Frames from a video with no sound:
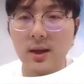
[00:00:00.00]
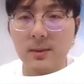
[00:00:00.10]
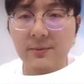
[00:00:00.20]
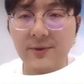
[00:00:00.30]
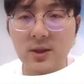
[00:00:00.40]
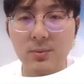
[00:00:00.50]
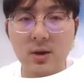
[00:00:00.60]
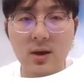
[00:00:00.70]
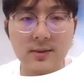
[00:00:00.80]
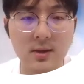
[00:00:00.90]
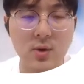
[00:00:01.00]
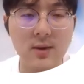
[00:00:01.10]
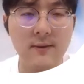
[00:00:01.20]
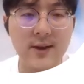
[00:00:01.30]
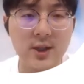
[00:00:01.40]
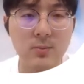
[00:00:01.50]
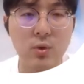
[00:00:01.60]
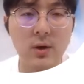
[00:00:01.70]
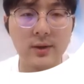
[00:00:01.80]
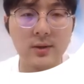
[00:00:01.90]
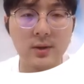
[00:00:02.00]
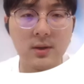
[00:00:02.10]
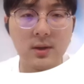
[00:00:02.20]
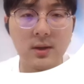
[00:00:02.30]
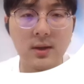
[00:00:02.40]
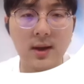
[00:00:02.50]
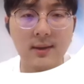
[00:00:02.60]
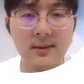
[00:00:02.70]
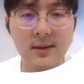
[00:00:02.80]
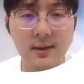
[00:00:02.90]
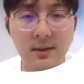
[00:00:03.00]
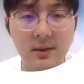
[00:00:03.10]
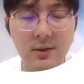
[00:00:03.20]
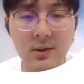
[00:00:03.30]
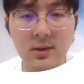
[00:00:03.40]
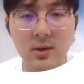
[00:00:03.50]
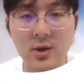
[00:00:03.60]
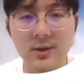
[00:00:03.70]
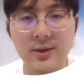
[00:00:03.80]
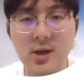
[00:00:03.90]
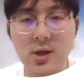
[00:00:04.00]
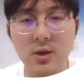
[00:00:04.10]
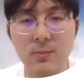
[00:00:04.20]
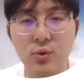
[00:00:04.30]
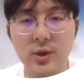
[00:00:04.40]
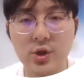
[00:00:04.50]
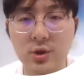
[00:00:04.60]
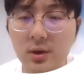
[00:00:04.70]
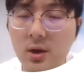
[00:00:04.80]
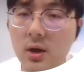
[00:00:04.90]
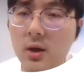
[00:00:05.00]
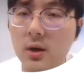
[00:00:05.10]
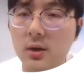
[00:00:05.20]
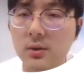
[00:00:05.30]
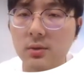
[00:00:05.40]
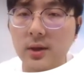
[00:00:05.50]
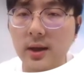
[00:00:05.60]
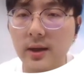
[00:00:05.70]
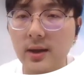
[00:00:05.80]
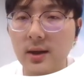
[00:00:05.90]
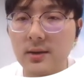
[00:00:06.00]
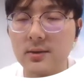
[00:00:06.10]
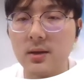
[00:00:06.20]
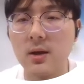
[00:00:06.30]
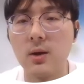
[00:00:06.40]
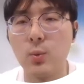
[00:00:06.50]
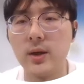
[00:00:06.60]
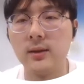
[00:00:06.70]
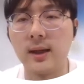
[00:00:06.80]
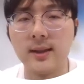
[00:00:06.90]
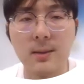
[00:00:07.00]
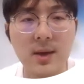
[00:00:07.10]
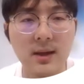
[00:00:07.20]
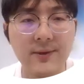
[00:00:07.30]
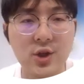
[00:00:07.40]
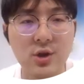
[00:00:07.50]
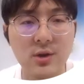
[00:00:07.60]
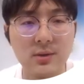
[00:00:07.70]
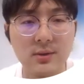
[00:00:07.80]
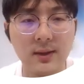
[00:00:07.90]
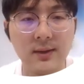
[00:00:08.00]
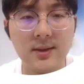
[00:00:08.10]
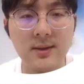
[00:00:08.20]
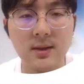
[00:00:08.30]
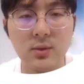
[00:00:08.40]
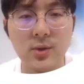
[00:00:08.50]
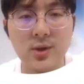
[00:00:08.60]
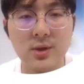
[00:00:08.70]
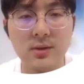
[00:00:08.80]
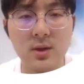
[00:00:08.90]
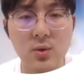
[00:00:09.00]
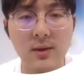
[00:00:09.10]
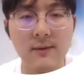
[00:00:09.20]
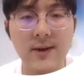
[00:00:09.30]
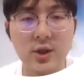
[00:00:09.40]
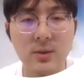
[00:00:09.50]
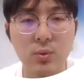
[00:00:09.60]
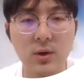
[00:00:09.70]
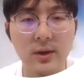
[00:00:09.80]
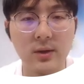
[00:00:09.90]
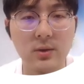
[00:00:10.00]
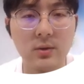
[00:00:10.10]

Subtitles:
in feature blocks around the vanishing point, and then use cross-attention operation to enhance weak dynamic features in distant regions around the vanishing point.